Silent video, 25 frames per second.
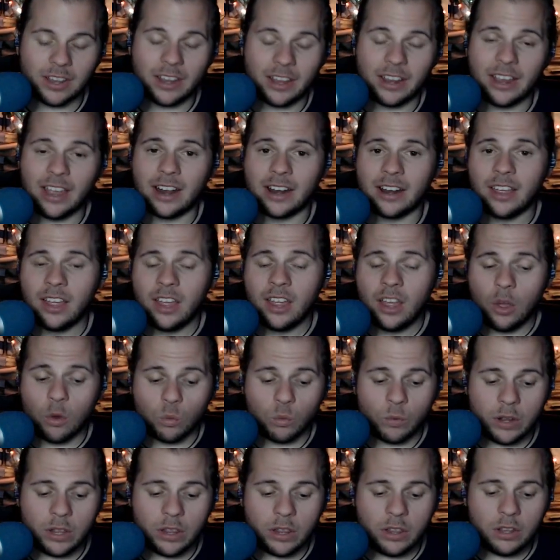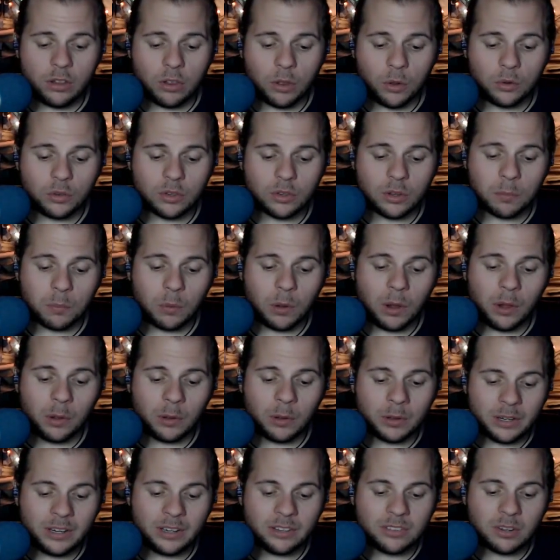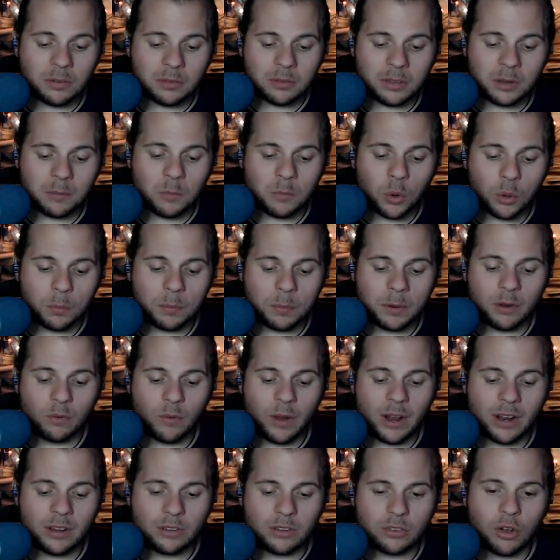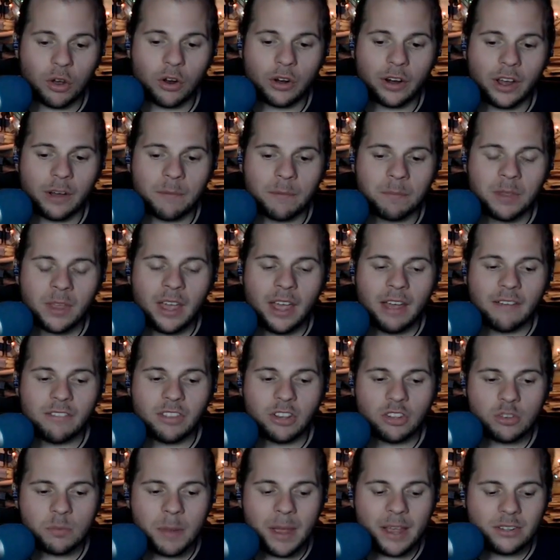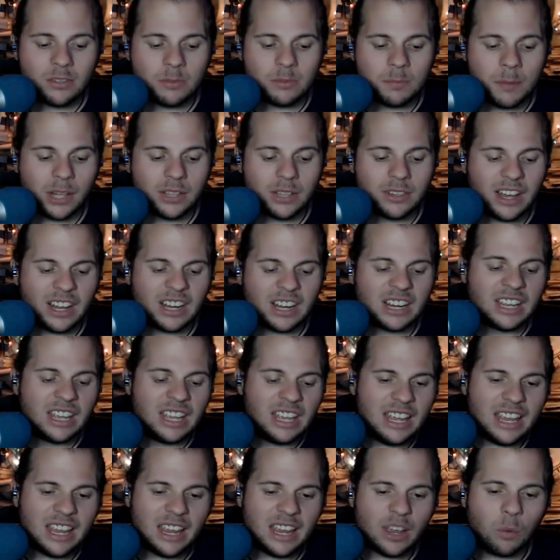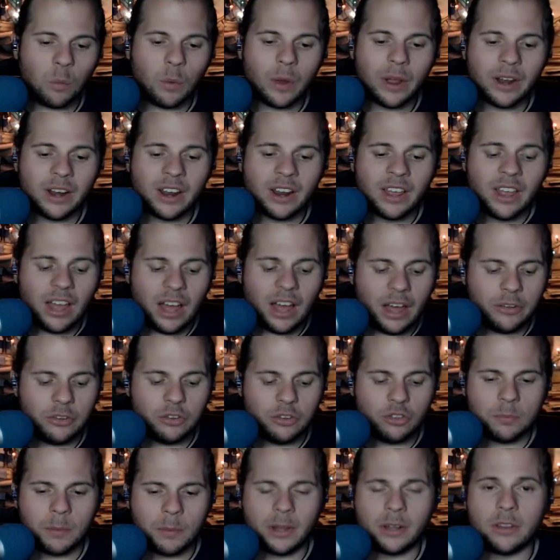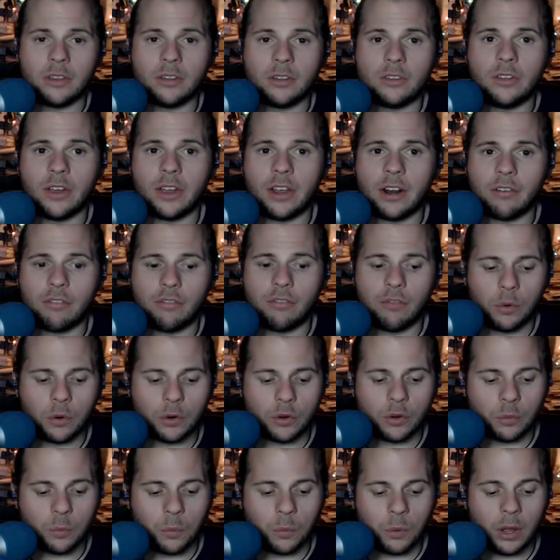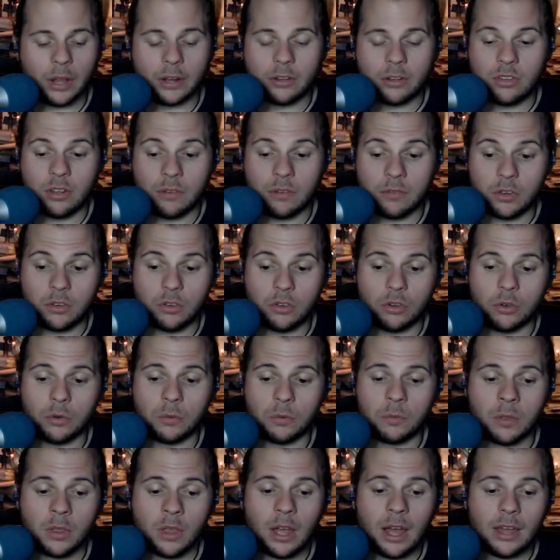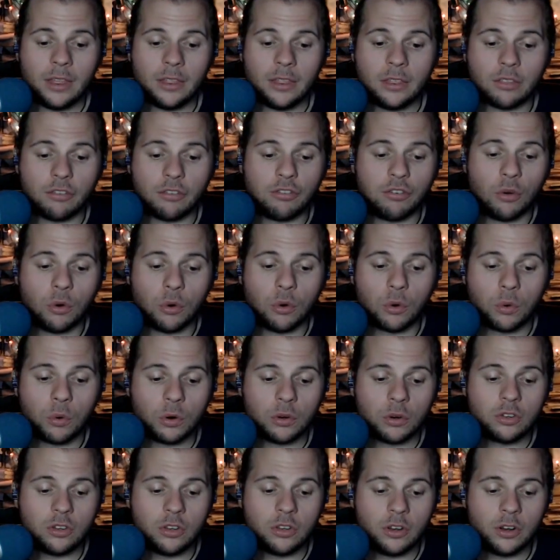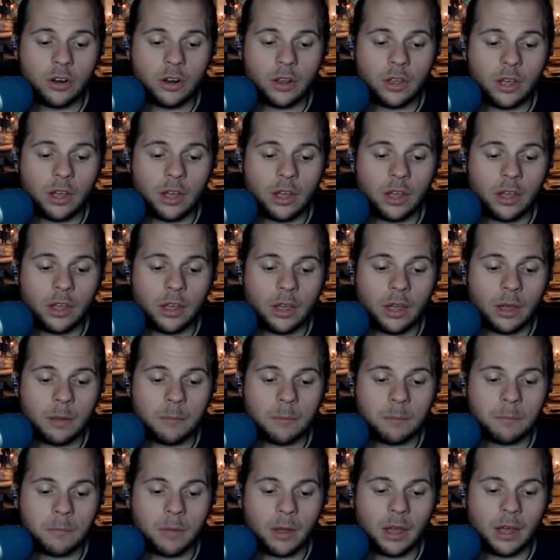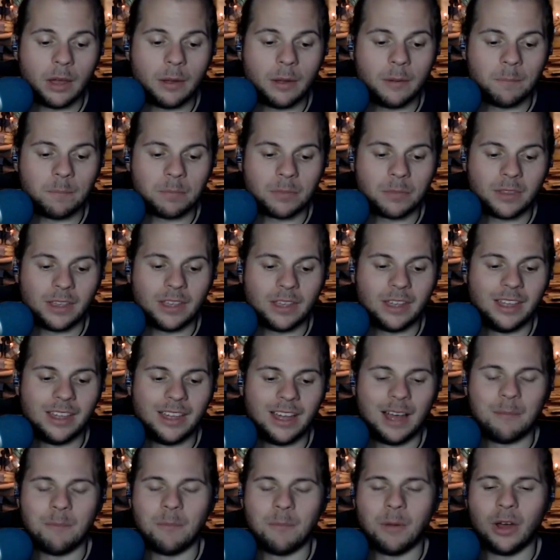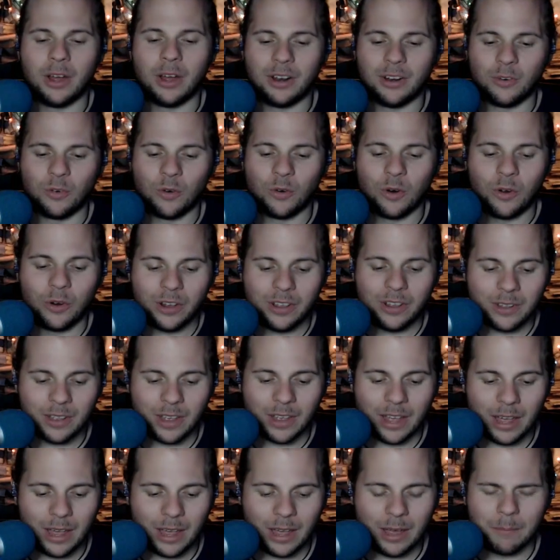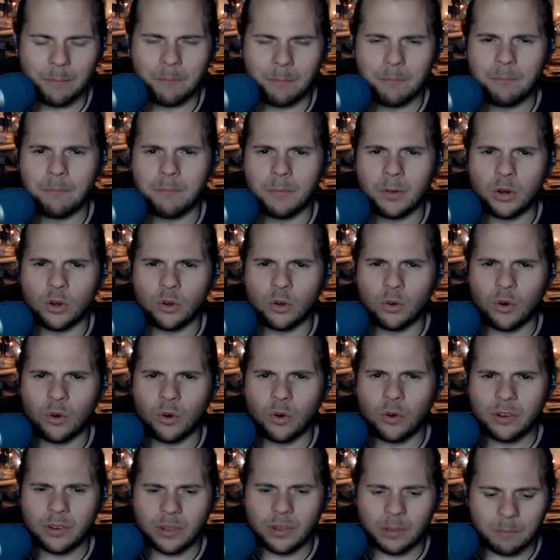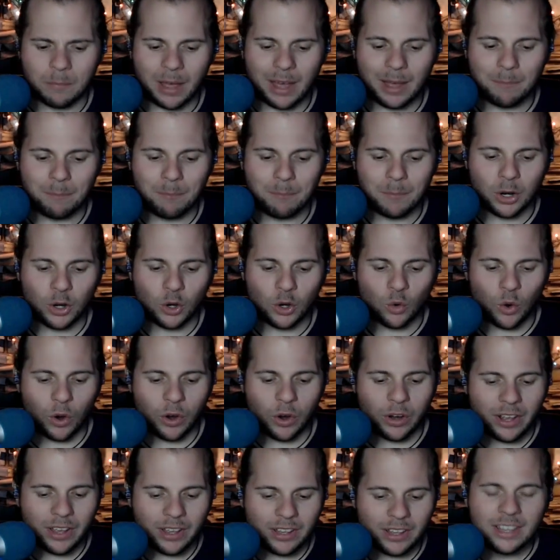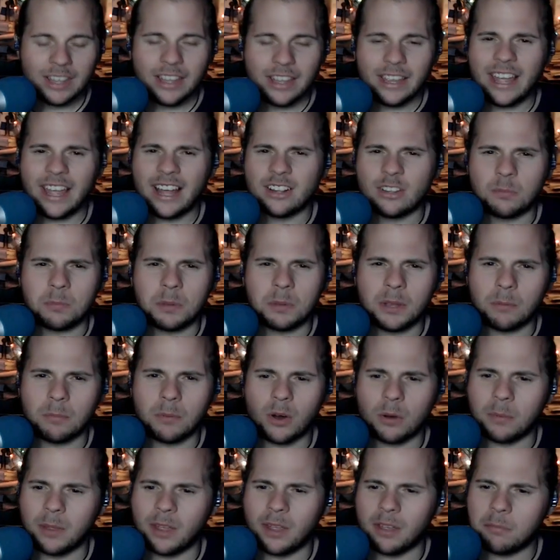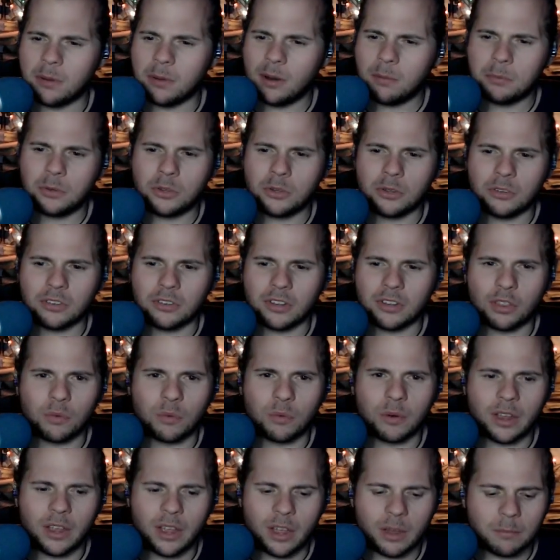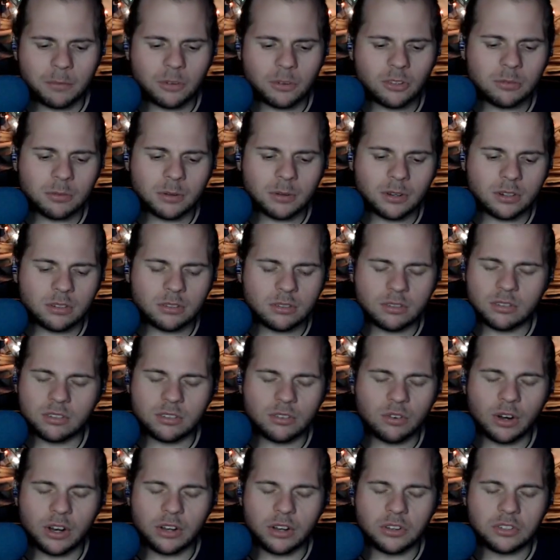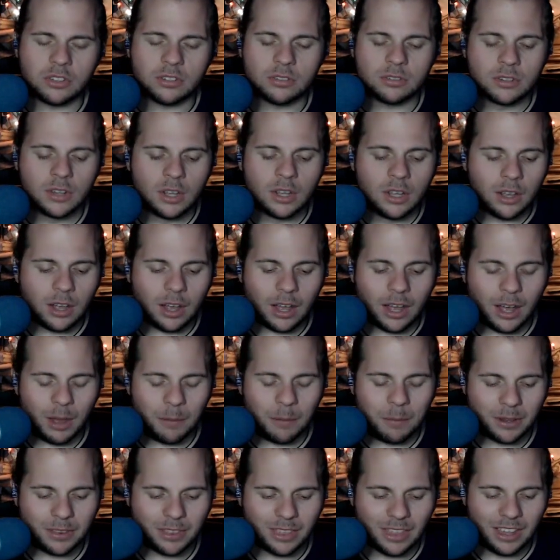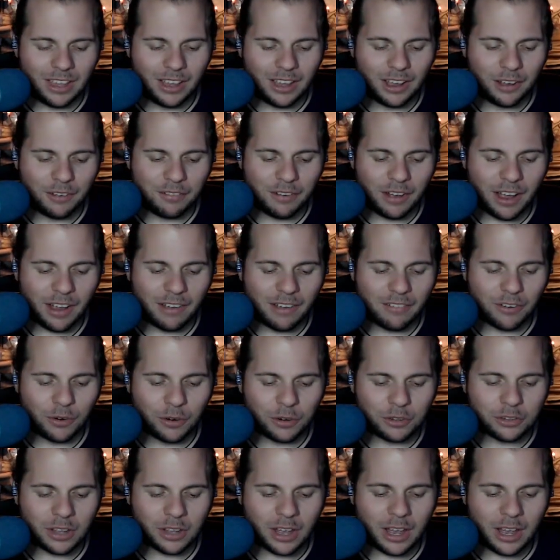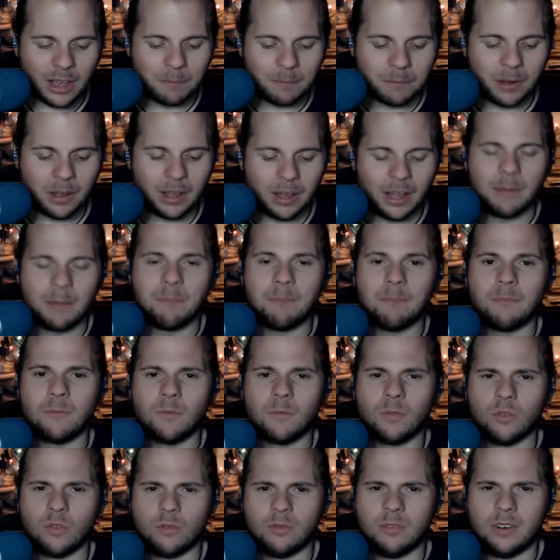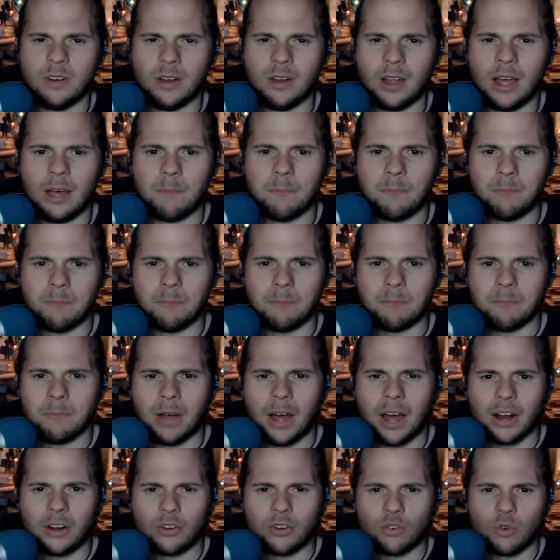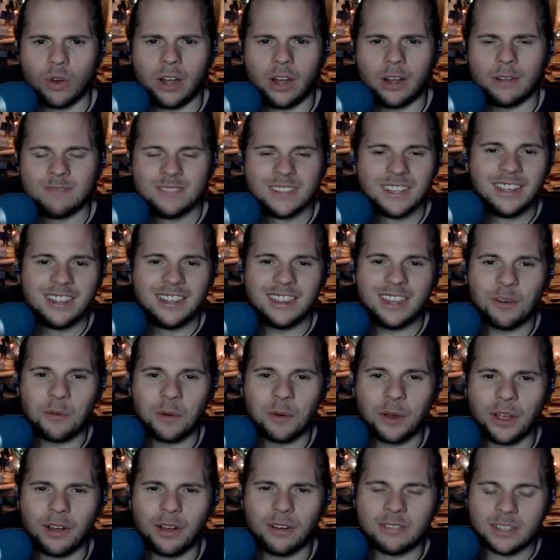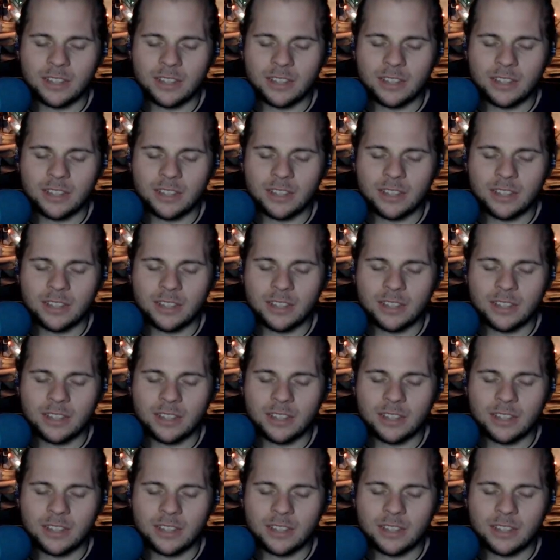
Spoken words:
Again, really closed up well. He needs something more, but he ran his heart out. If there's a pace meltdown, he could win. I'll use him on the ticket at 7-2. I think the 4-horse here, I'm on Nerona. Can't speak, pardon me. I've been up since like 3 a.m. It's been crazy. But the 5-horse, I'm Monra. There we go.